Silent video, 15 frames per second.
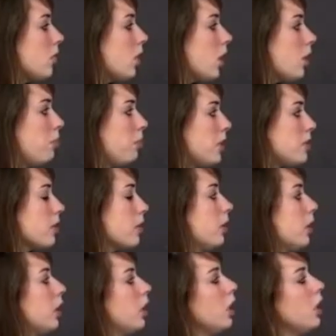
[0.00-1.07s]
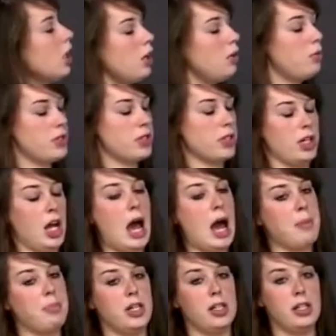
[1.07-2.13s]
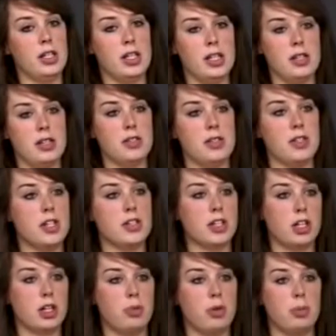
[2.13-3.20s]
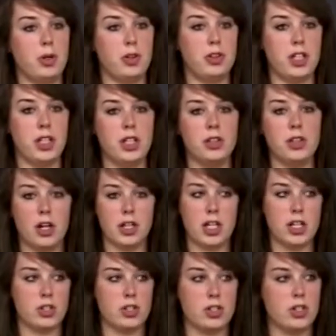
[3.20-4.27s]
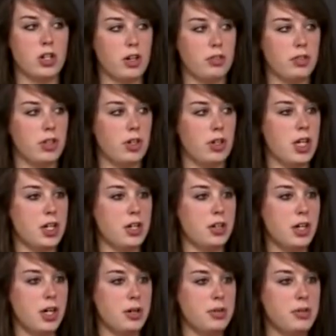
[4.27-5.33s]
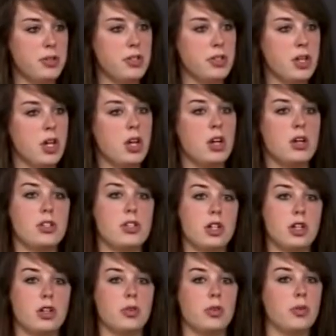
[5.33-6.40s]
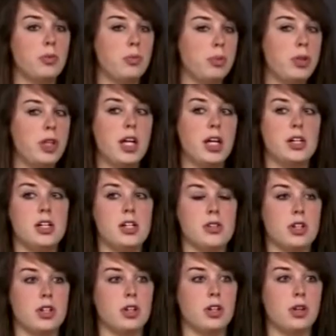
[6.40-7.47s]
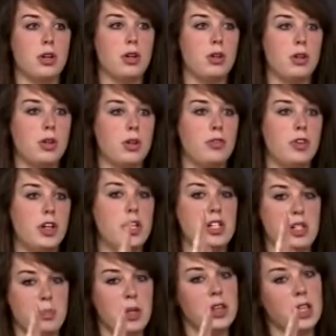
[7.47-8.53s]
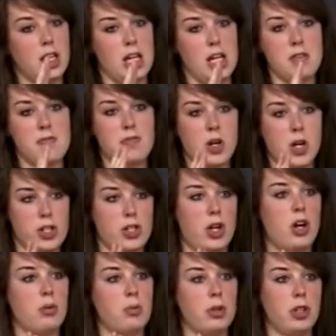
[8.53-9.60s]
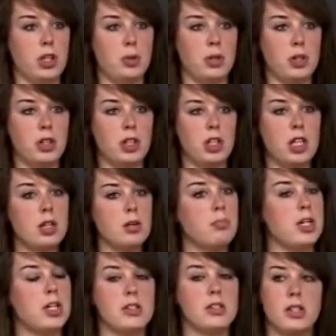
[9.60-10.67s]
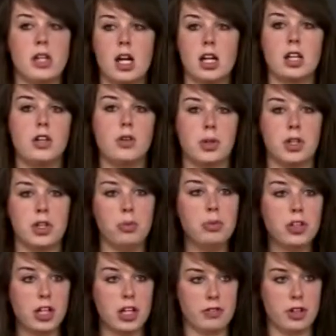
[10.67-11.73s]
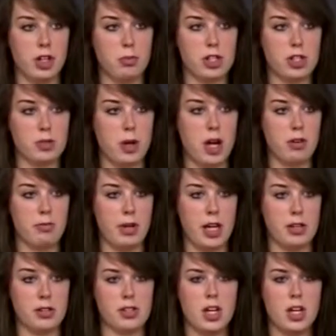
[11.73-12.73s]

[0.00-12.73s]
basically what's going to happen is it's going to promote the elongation of your internodes. So you're plant is going to grow very spindly and very tall really quickly, but it's not going to accumulate very much biomass.